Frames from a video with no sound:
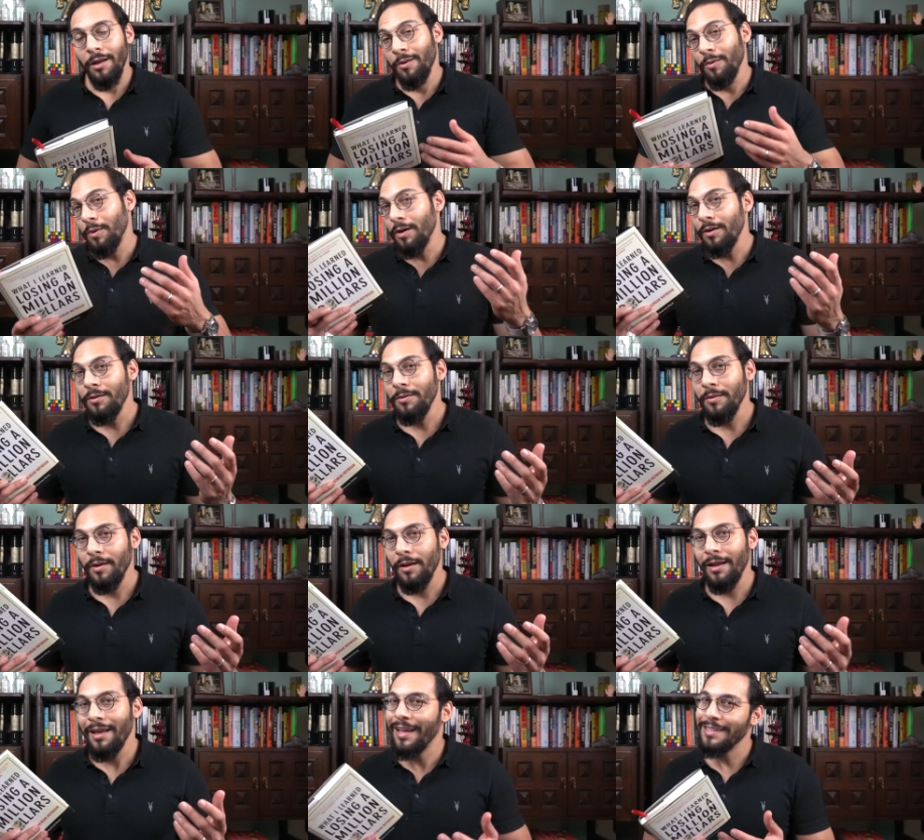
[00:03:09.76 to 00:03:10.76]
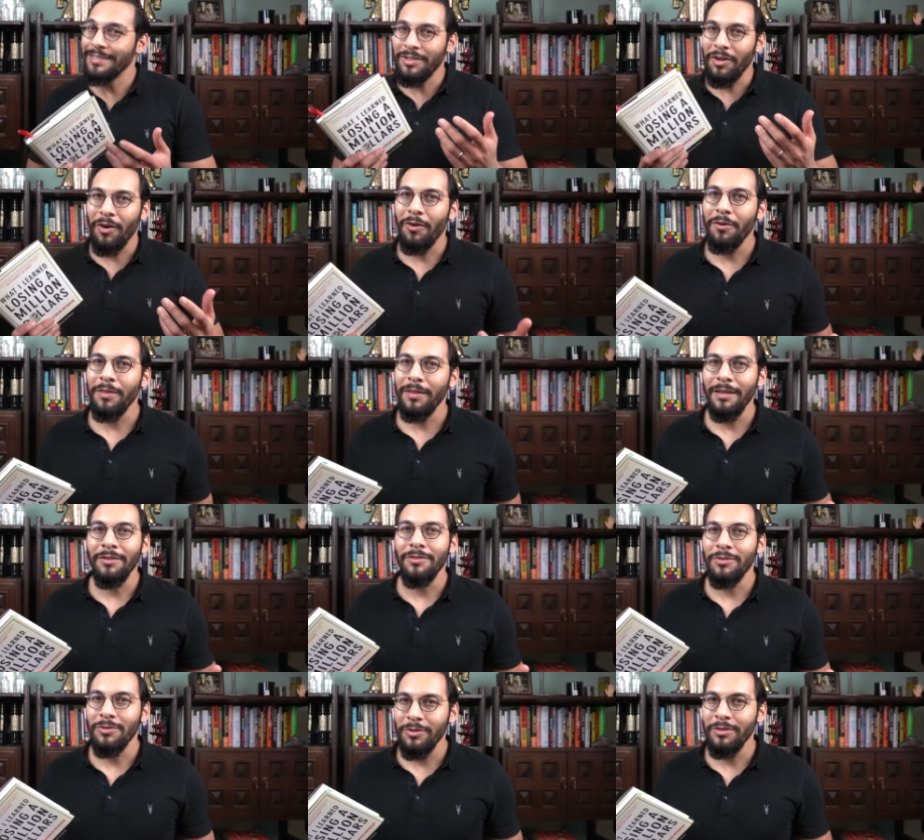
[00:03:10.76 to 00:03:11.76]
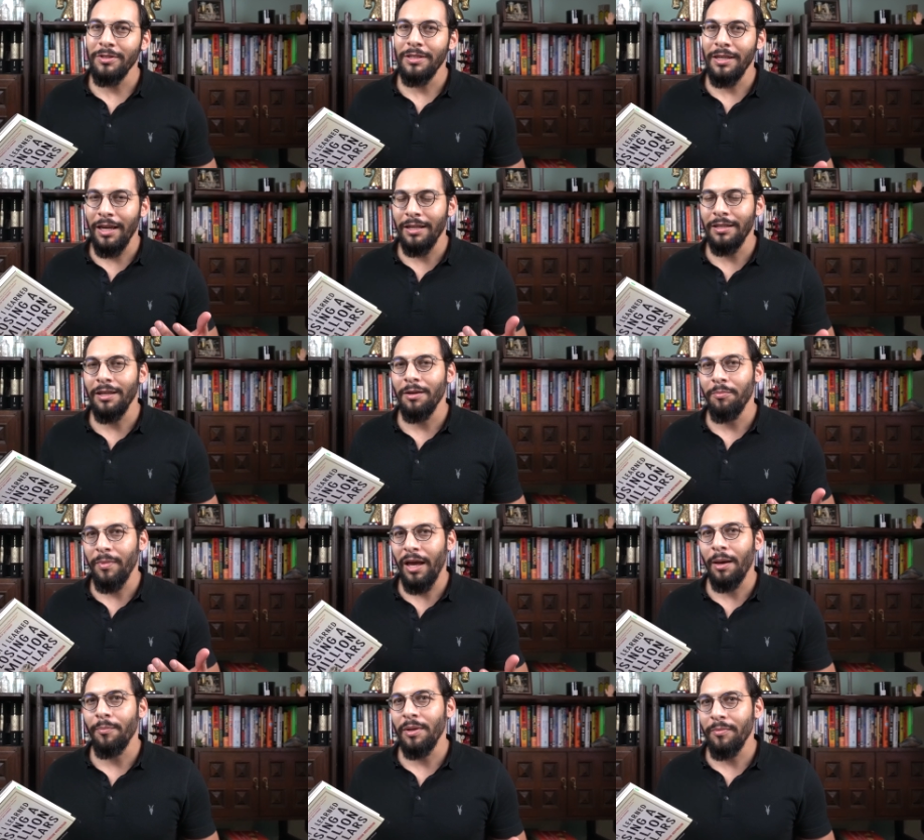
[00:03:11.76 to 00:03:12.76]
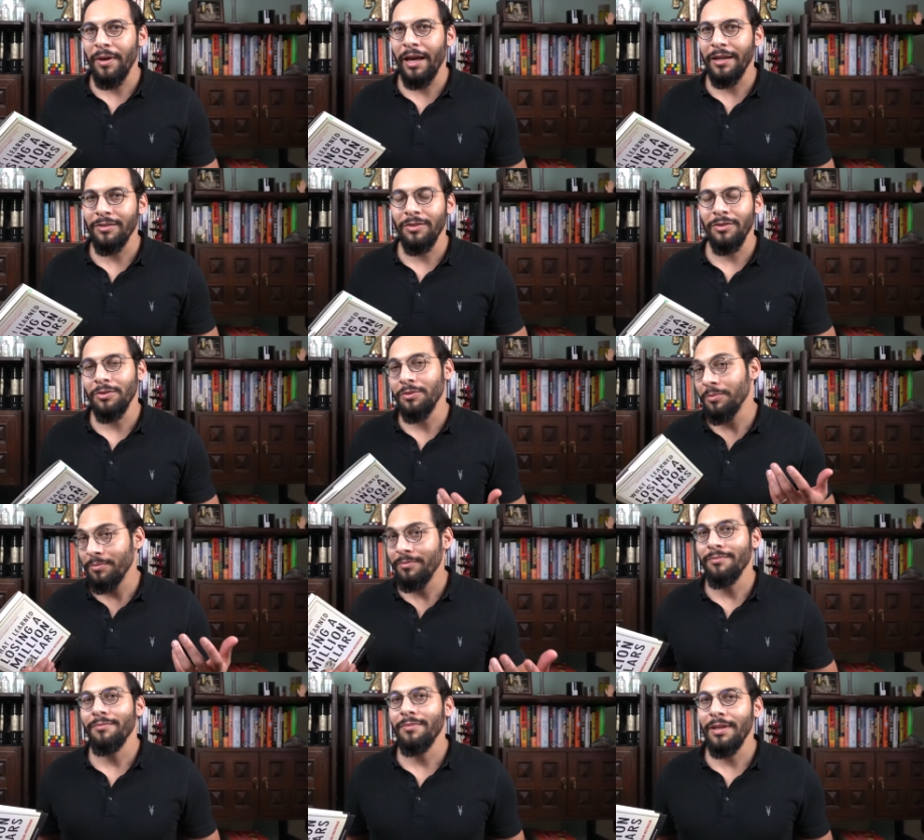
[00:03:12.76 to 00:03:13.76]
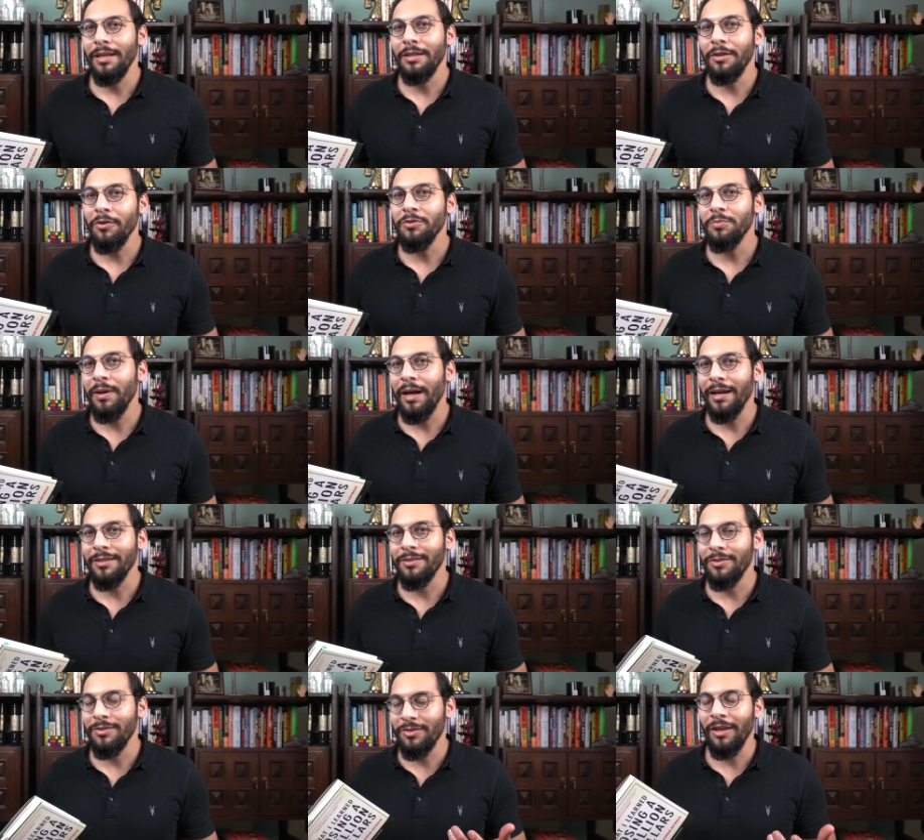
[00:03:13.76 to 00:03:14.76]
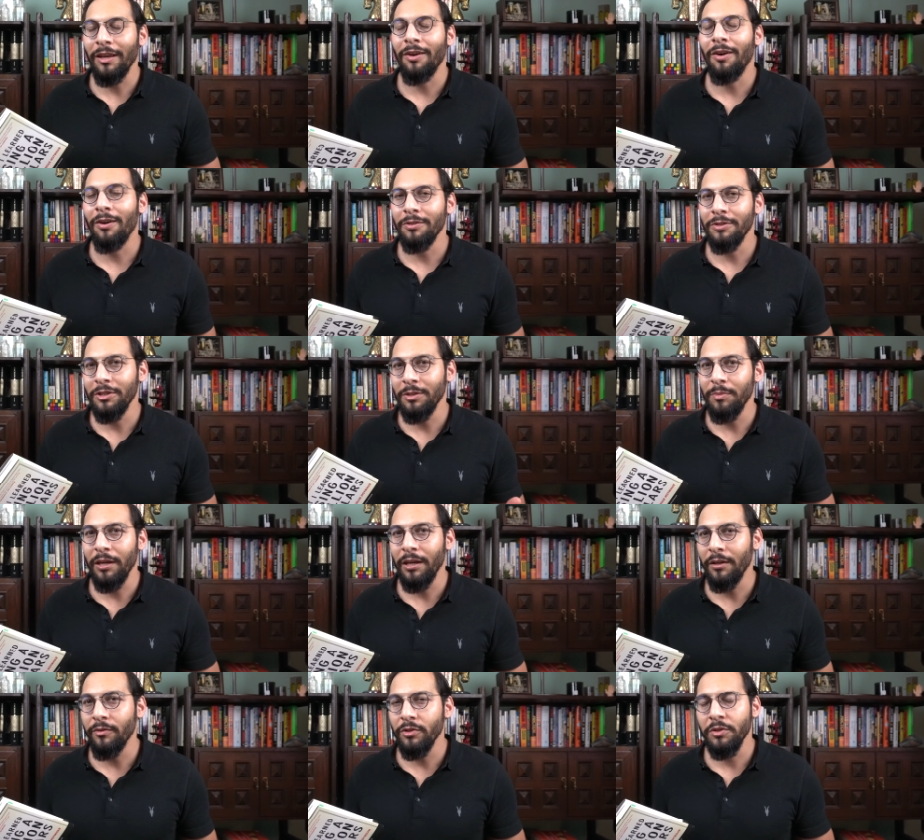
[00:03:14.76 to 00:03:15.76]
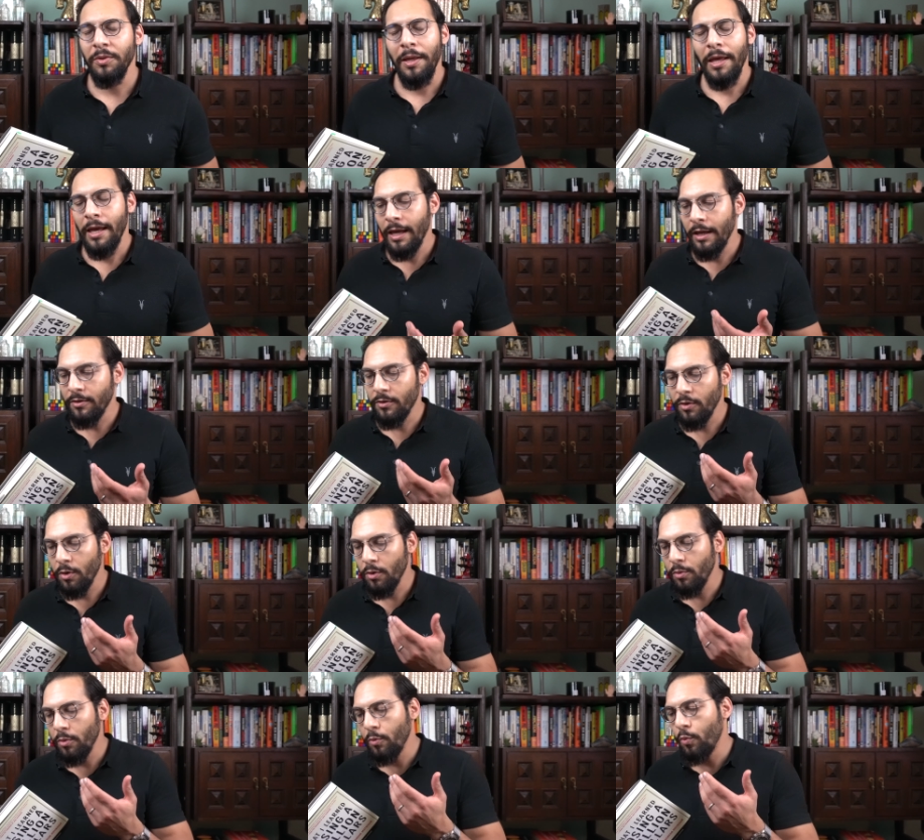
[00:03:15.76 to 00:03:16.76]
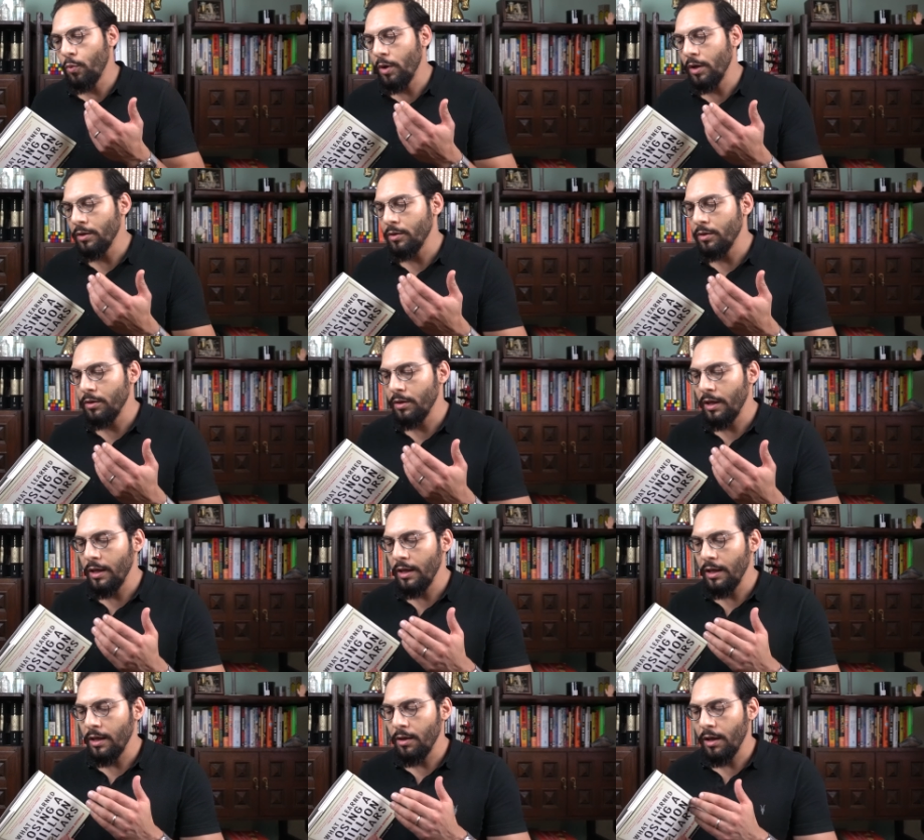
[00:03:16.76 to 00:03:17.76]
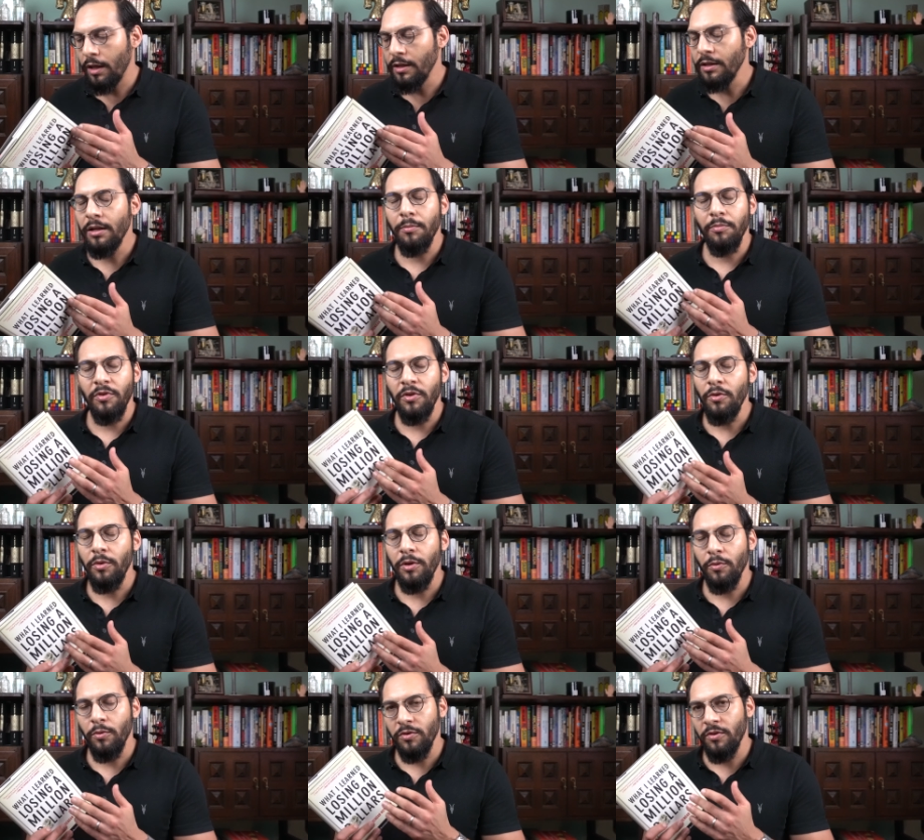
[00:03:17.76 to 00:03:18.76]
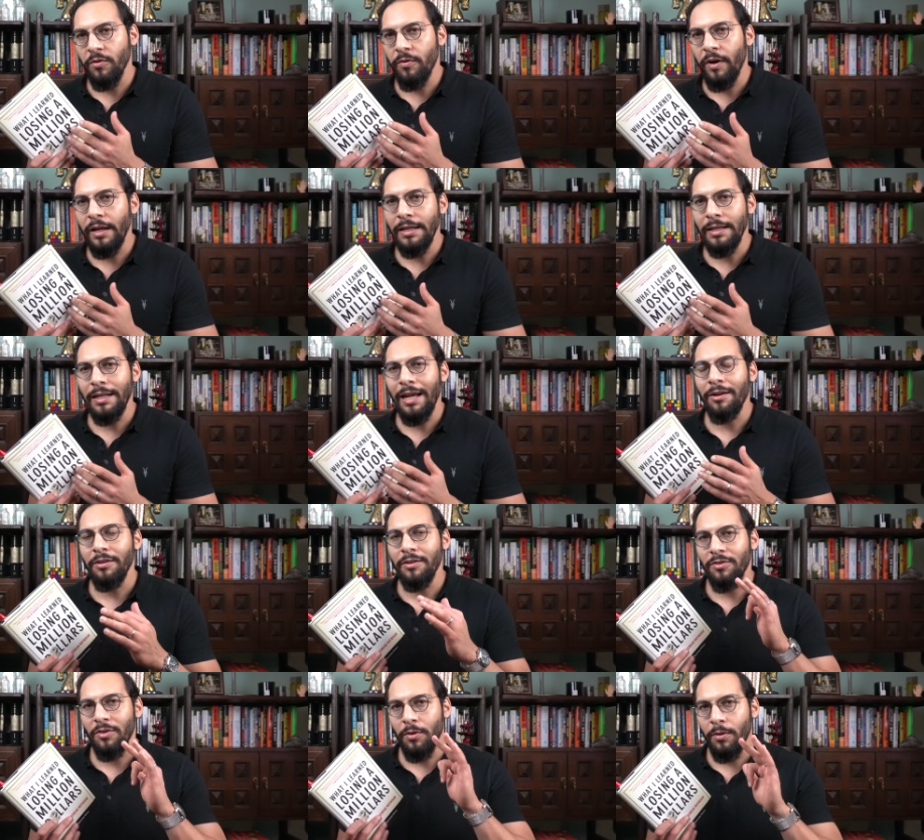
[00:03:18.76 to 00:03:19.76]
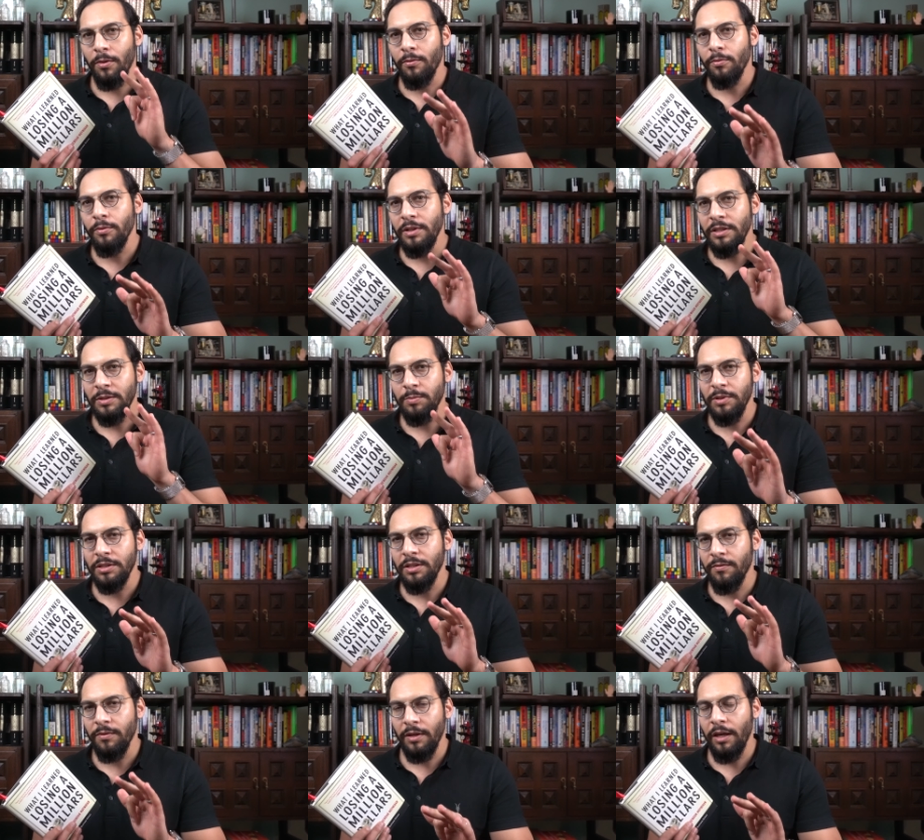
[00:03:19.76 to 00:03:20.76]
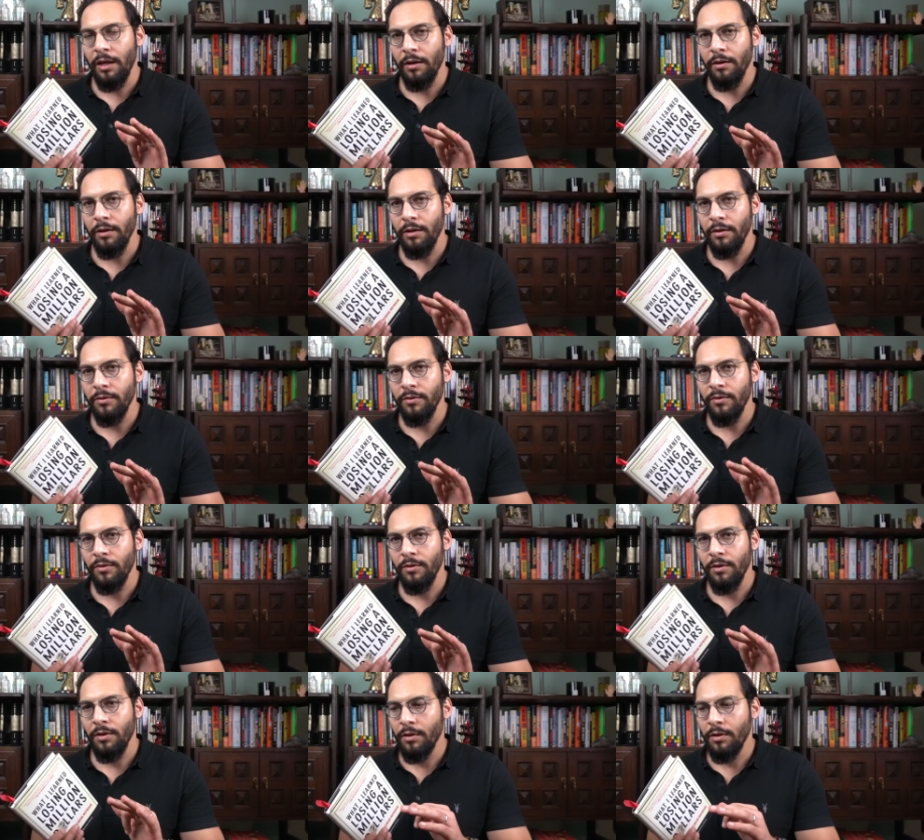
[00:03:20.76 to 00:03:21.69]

Well, as all things usually end up mapping back to, it goes back to psychology and behaviors. And so what they ended up doing was dividing it out into three specific areas: